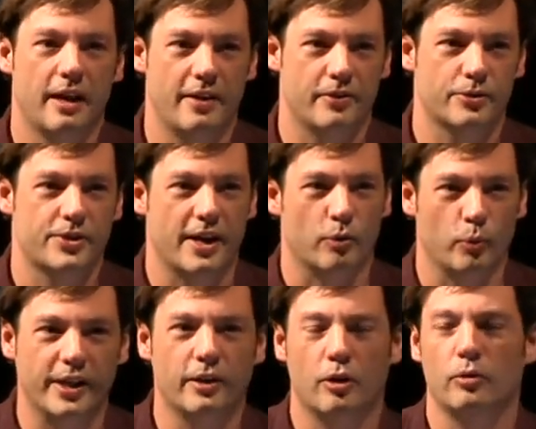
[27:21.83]
and they're saying,
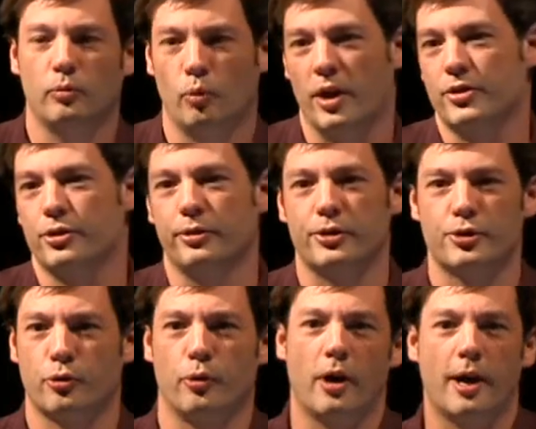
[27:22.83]
we don't want you to
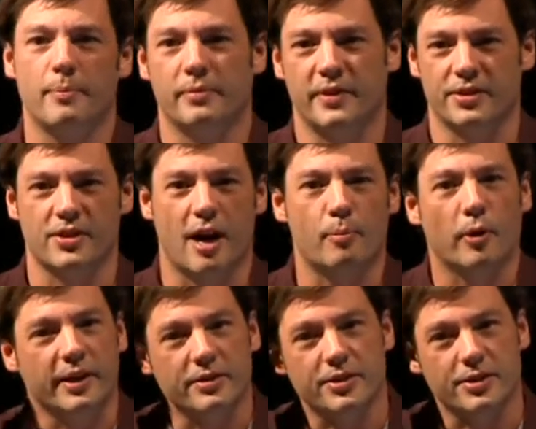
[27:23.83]
screw up these
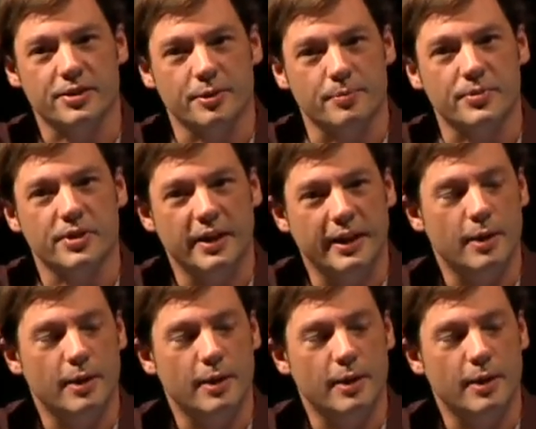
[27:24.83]
operating systems